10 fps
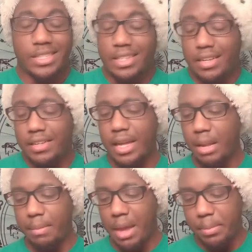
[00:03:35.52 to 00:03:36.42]
That's actually
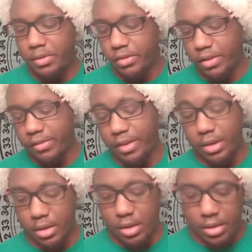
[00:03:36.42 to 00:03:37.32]
not a bad position to
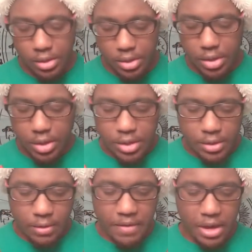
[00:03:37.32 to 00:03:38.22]
take at all.
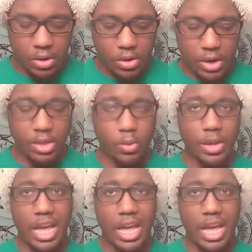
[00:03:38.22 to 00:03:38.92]
Your final card that